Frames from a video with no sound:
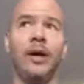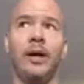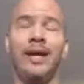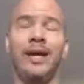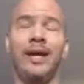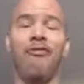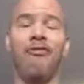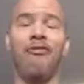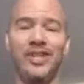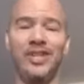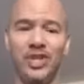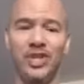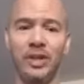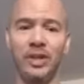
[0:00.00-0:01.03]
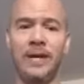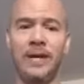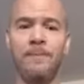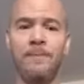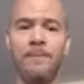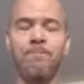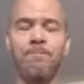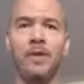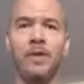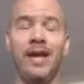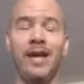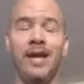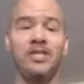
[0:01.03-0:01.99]
efficiently
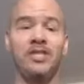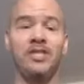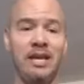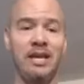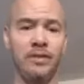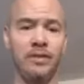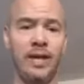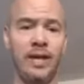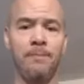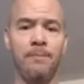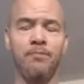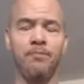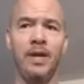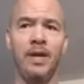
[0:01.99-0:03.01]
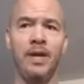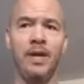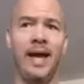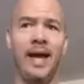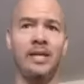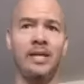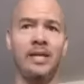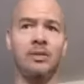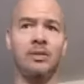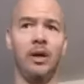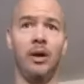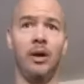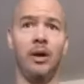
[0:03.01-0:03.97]
and safely has a
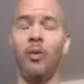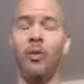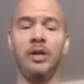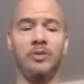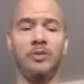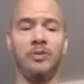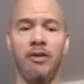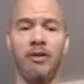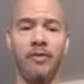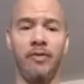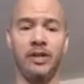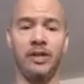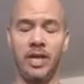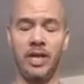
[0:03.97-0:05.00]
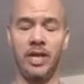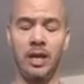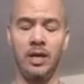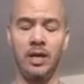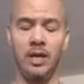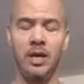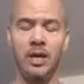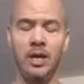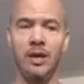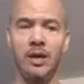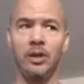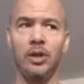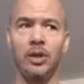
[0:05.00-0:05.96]
whole bunch of benefits in
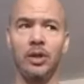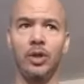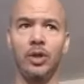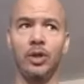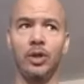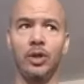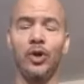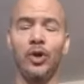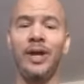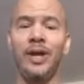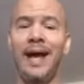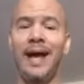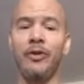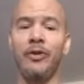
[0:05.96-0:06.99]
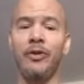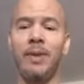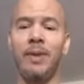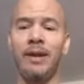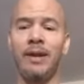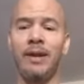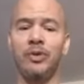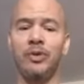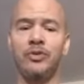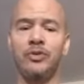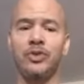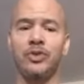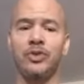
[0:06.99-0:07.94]
learning how your body moves
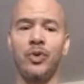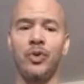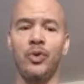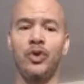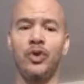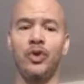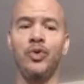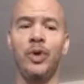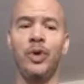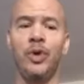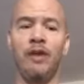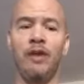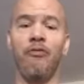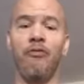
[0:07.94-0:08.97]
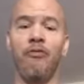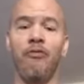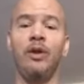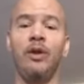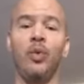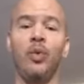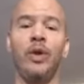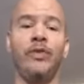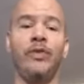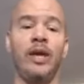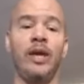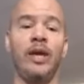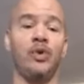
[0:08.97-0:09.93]
so you can feel when
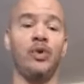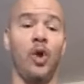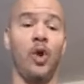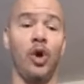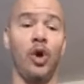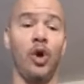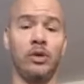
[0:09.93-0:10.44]
things are wrong.